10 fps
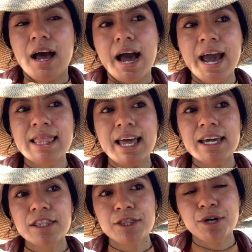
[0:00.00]
I
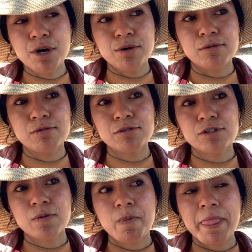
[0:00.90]
like
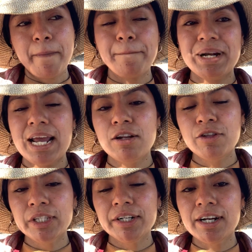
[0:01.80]
those, but I know
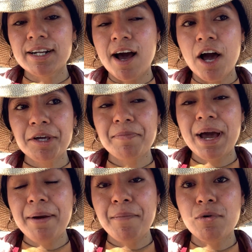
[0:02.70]
that they're going to
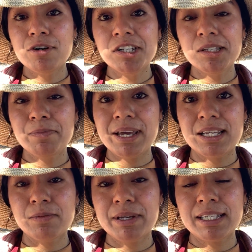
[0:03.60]
occupy more
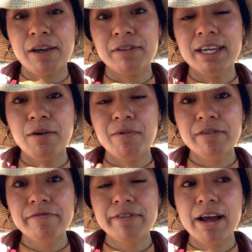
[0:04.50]
space because I only get
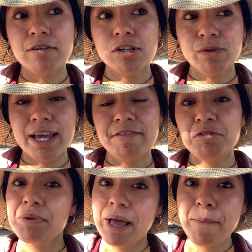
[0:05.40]
1 flower, so I have
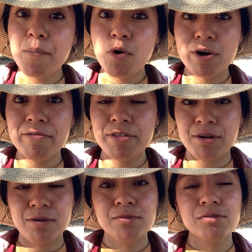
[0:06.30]
to plant more of
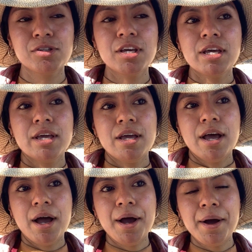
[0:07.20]
those.
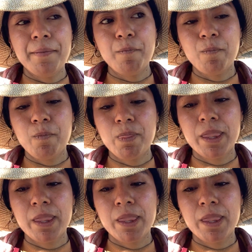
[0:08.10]
And